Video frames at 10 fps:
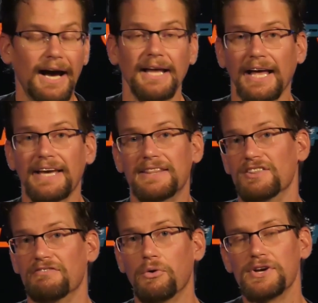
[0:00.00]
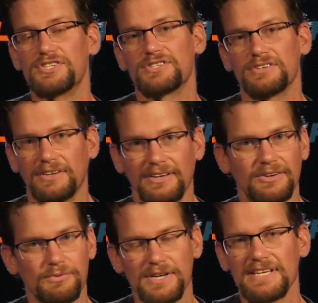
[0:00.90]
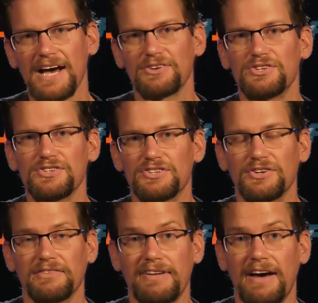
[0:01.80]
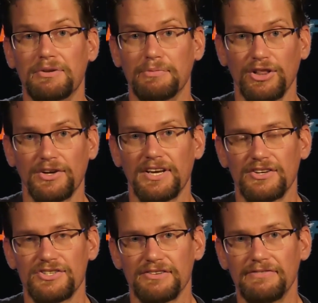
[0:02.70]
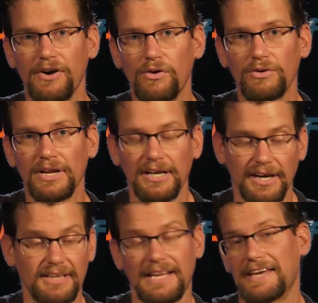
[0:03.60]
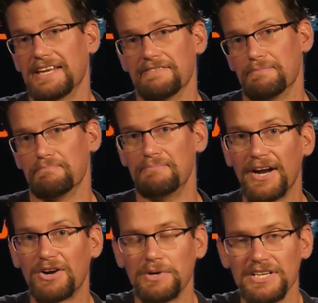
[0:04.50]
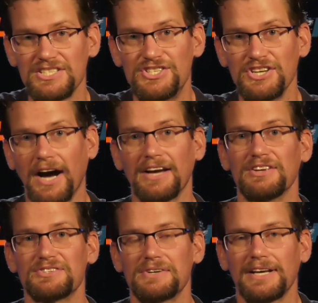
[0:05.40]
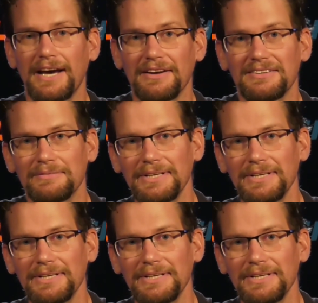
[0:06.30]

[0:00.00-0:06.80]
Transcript: I like that the voice you know, reads out to you so you don't even have to be looking at your phone. I like it even better when it's Giles reading out to